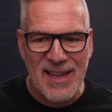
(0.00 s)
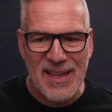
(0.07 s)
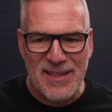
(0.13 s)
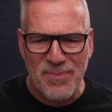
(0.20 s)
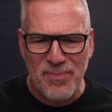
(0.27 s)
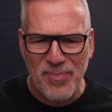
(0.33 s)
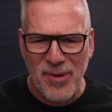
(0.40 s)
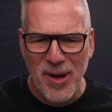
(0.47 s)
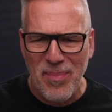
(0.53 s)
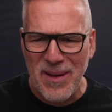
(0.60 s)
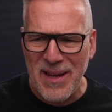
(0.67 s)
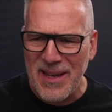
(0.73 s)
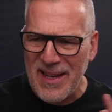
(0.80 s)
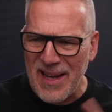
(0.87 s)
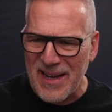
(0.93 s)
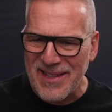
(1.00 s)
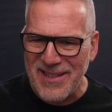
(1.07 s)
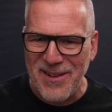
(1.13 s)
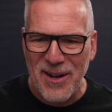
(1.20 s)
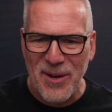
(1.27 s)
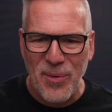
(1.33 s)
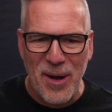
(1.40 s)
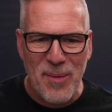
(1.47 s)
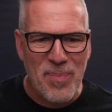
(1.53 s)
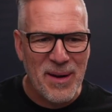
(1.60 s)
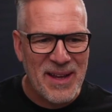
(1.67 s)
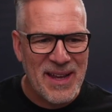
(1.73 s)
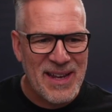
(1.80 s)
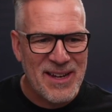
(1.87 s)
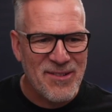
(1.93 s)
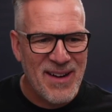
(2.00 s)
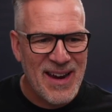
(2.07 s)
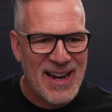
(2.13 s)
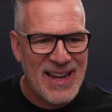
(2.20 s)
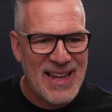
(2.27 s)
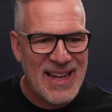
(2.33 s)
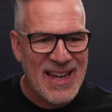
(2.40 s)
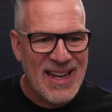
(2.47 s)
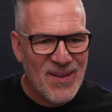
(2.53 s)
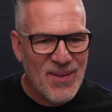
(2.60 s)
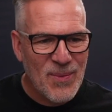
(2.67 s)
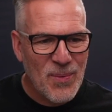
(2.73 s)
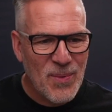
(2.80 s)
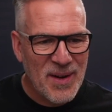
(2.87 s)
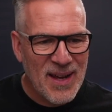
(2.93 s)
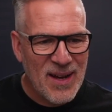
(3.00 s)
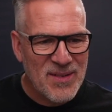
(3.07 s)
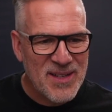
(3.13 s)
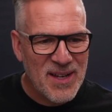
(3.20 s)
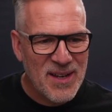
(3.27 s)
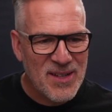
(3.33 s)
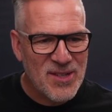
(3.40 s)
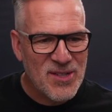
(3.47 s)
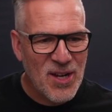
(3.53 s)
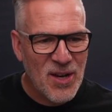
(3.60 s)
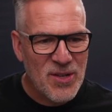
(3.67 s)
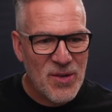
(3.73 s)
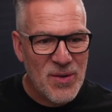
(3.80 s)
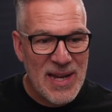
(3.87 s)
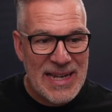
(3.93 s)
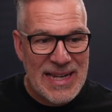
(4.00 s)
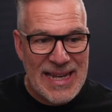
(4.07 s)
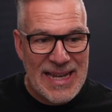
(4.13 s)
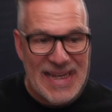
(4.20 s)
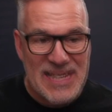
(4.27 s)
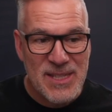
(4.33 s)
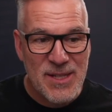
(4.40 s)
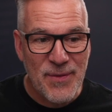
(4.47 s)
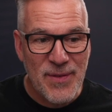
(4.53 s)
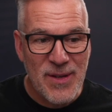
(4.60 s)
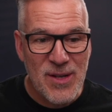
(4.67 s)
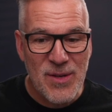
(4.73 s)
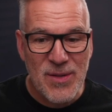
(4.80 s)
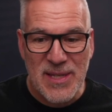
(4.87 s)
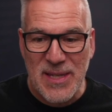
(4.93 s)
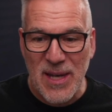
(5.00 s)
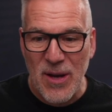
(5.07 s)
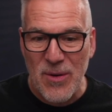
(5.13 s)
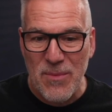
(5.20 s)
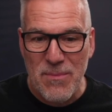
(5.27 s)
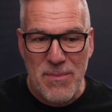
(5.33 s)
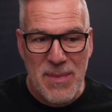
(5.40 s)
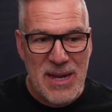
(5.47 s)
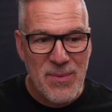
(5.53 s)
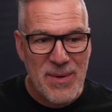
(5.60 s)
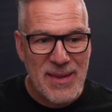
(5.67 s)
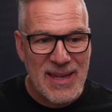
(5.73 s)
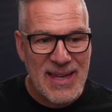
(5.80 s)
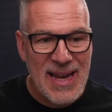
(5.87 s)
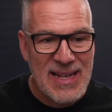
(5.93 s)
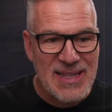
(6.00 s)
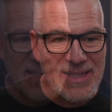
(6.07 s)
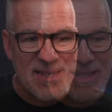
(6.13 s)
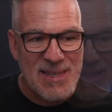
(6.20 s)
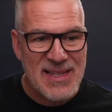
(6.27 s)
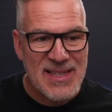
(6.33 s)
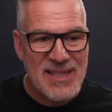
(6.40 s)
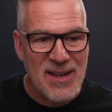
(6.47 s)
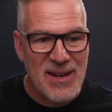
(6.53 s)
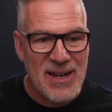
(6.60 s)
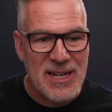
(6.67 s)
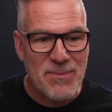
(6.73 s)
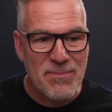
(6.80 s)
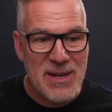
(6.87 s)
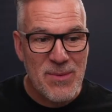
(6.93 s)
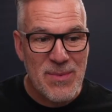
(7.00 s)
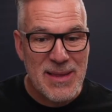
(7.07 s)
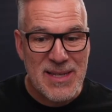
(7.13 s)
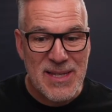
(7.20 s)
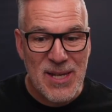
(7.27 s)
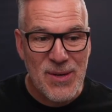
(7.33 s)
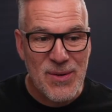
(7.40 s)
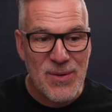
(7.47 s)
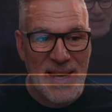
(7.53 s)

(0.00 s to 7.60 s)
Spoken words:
is probably, yeah, it's not quite pulling in correctly. What else can I show you? An interview, so me with a guest at the side, me with two